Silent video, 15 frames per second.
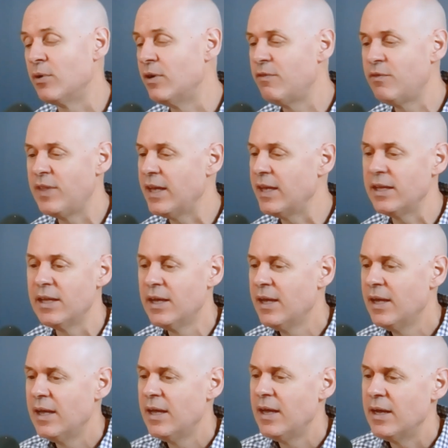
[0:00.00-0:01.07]
or if they
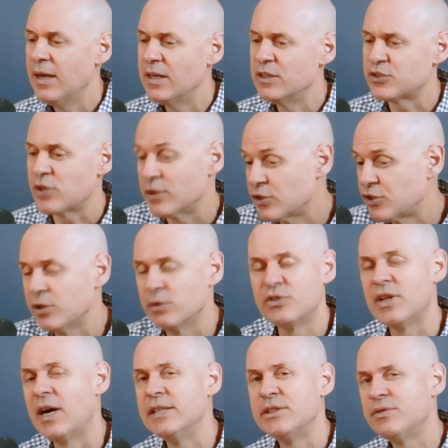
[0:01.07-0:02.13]
start to show
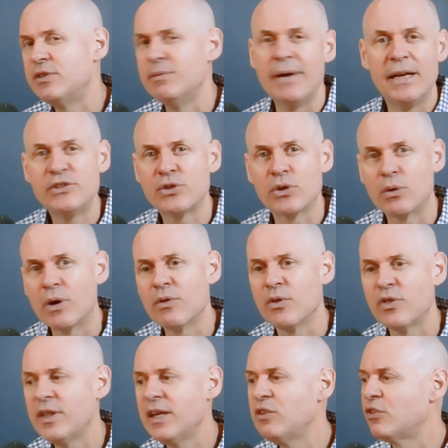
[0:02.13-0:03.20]
signs of dementia or other
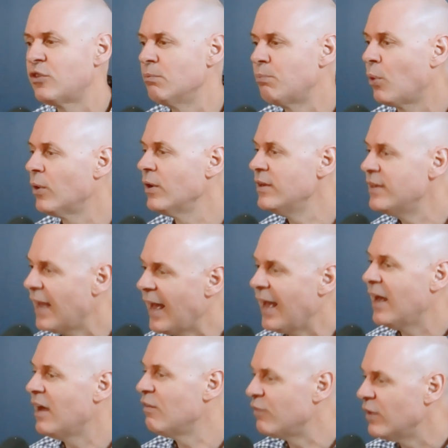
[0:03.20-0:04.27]
things, it's important to
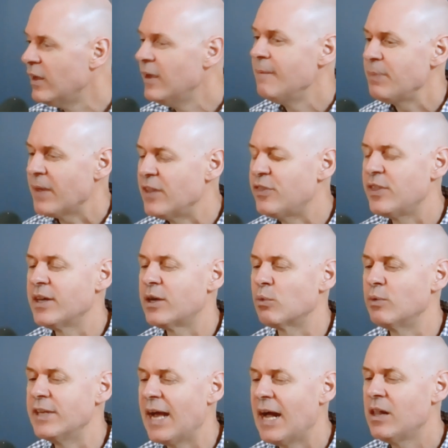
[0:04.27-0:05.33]
have, I think, a
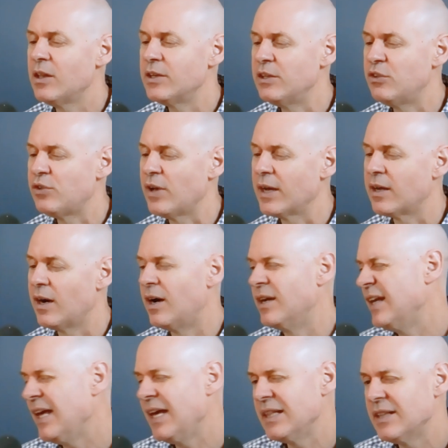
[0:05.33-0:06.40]
reality check on,
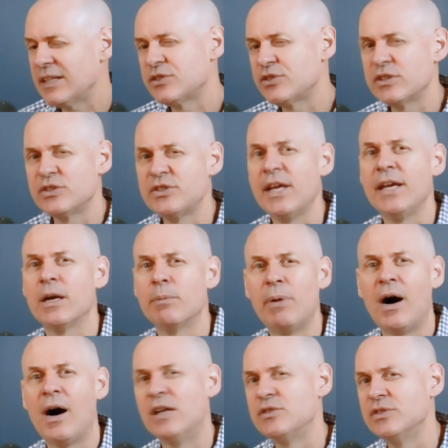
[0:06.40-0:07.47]
hey, let's just take a
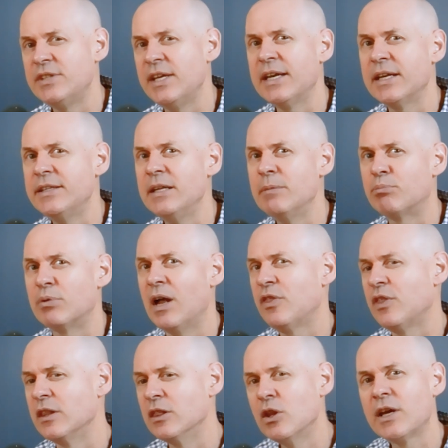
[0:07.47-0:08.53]
pause and take a deep
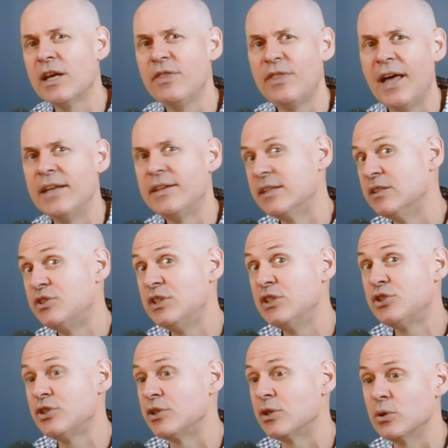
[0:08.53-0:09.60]
breath and look at that
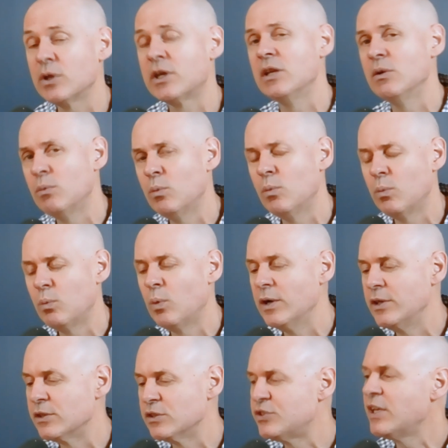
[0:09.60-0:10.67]
decision, or look at
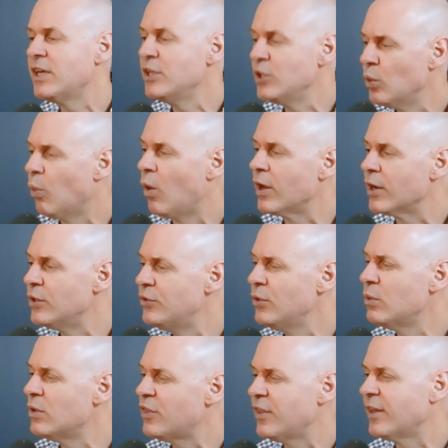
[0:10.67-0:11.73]
what you're saying you want to
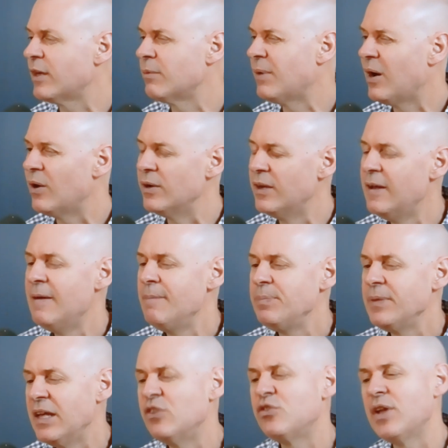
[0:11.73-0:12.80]
do, and think about,
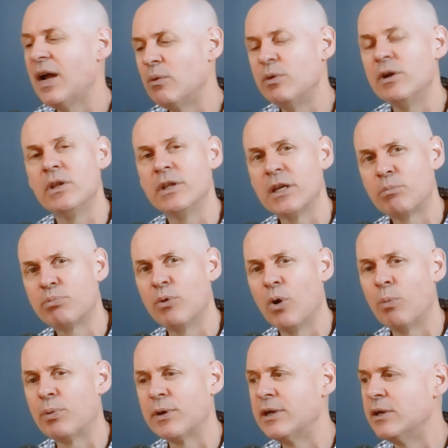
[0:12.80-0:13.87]
is that really
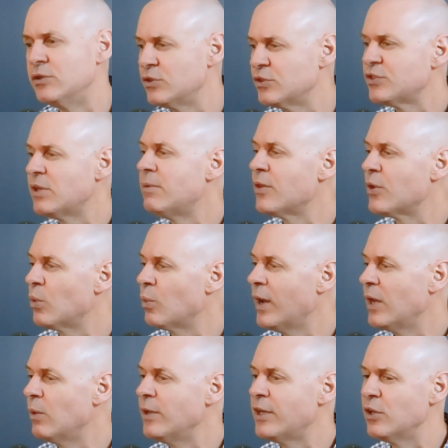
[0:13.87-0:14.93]
appropriate, or is there some other
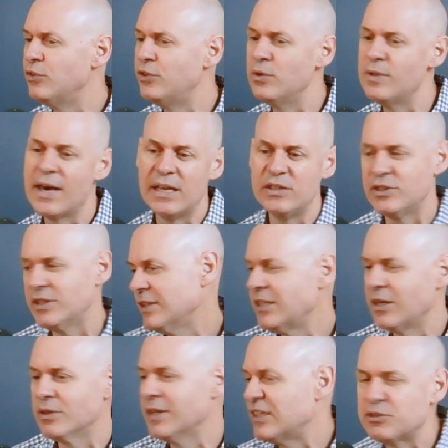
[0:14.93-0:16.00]
way we can do that? Is it,
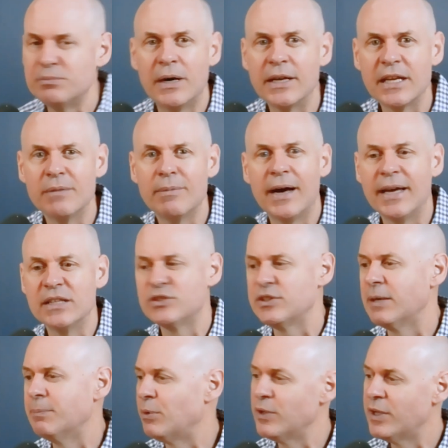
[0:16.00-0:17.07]
less money in my
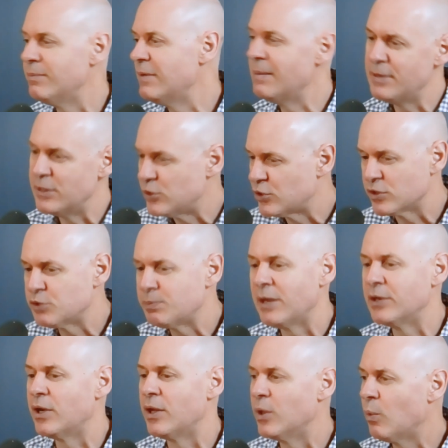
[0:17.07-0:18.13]
example that maybe you should
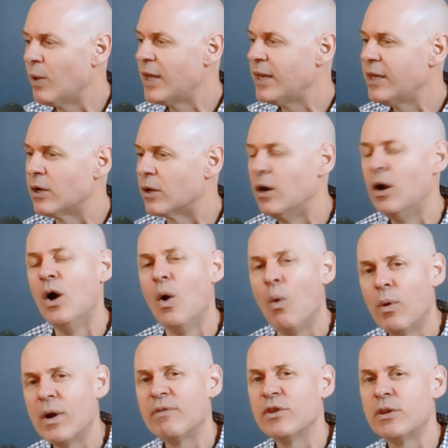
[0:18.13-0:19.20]
spend on the wedding, or
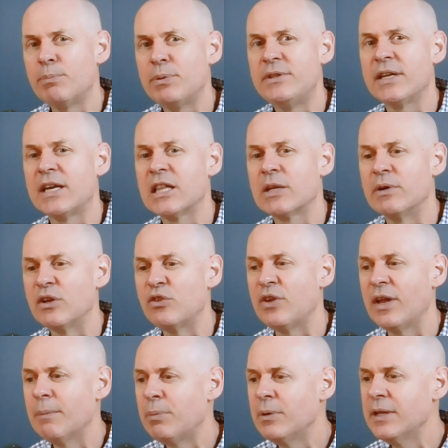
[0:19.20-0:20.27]
whatever the particular
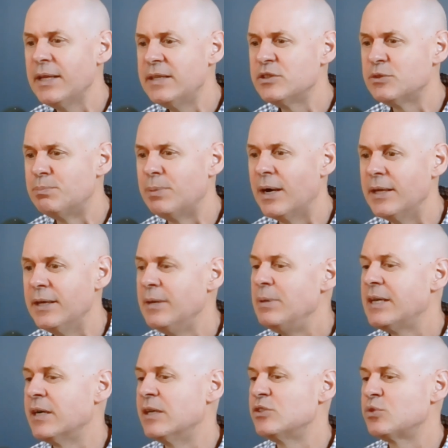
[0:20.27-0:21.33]
example is? But
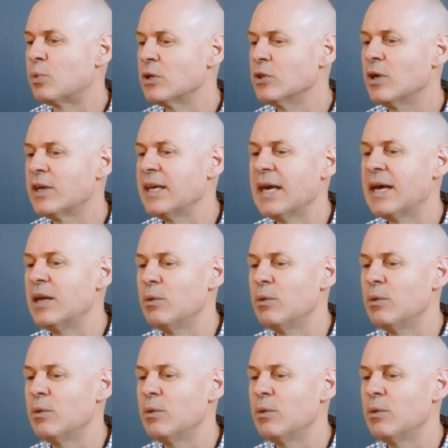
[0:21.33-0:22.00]
because we're looking at